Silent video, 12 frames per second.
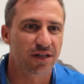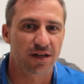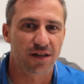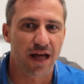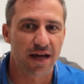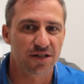than
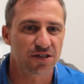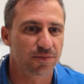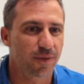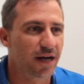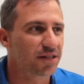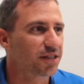a lot of
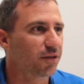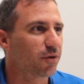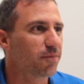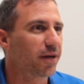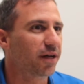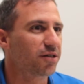spots that
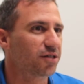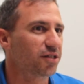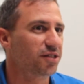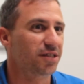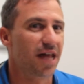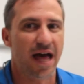we pick because
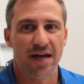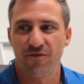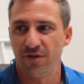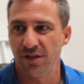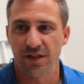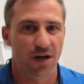it's not
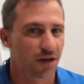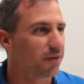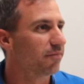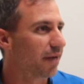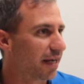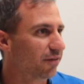really on
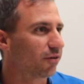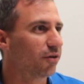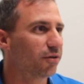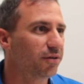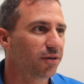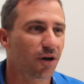a main
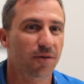road.